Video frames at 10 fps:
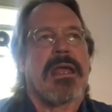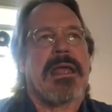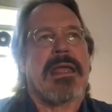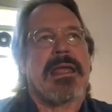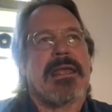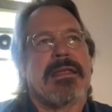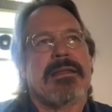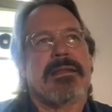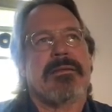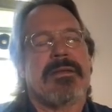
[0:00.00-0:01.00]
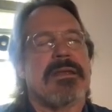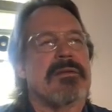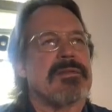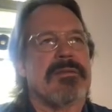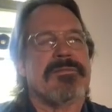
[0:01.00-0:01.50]
and he
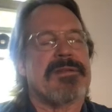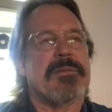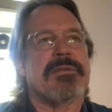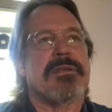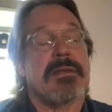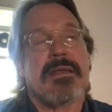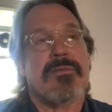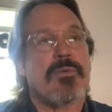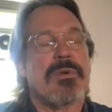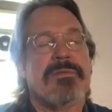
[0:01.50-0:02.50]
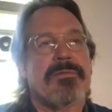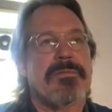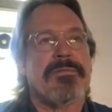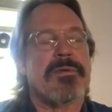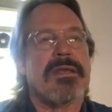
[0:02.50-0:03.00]
has that famous. He gave away for
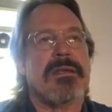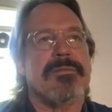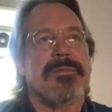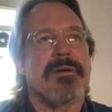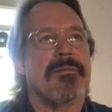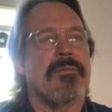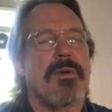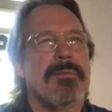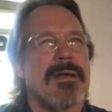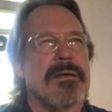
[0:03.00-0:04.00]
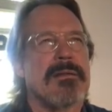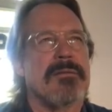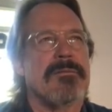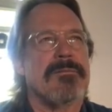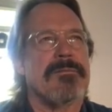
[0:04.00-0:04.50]
free um, way back in the
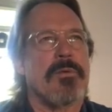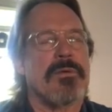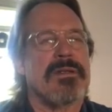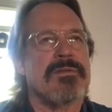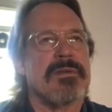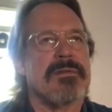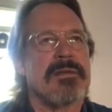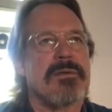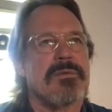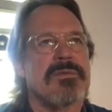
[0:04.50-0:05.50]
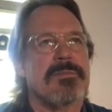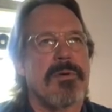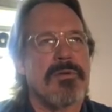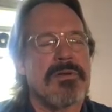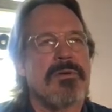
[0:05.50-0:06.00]
'40s, I think it was.
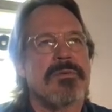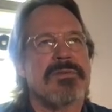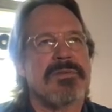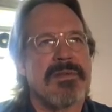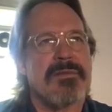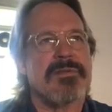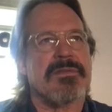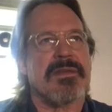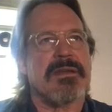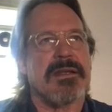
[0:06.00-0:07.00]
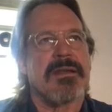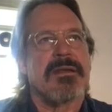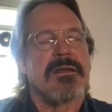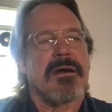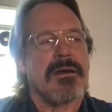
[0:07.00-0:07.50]
Polio was devastating.
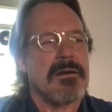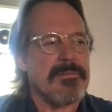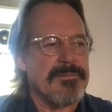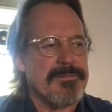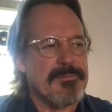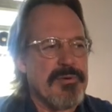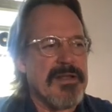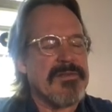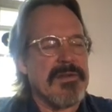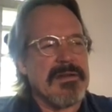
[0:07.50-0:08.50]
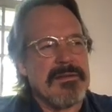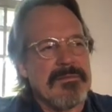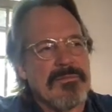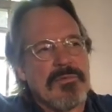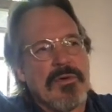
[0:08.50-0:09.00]
Our president
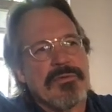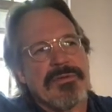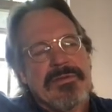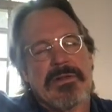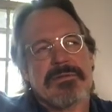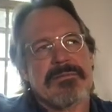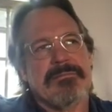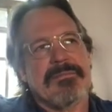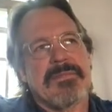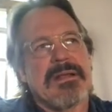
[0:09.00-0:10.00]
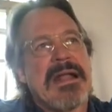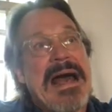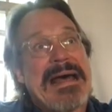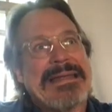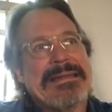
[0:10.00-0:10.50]
Roosevelt
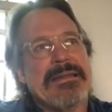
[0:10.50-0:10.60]
got it